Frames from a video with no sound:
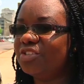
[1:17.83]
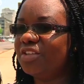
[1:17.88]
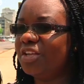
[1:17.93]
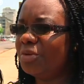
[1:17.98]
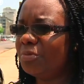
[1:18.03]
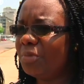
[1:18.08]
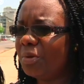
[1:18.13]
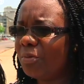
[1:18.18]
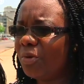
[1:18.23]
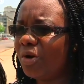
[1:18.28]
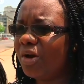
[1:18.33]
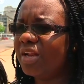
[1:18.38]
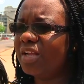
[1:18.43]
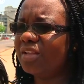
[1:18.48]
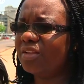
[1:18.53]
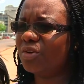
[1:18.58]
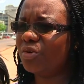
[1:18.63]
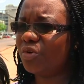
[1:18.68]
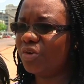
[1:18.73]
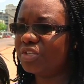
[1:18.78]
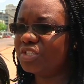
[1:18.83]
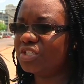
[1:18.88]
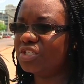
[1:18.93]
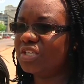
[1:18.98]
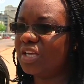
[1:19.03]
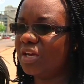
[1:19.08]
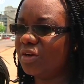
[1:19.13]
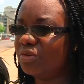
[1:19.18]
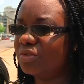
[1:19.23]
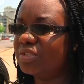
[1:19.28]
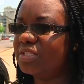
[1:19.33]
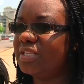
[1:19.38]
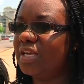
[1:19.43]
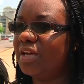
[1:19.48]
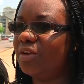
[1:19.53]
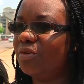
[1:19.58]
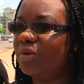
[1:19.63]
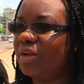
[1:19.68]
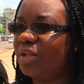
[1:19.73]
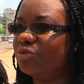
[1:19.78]
I was about eight years old at
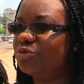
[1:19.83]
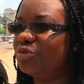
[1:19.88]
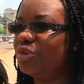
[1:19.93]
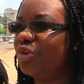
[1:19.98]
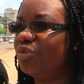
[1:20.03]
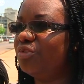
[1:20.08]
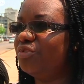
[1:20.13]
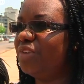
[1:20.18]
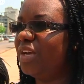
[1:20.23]
that time.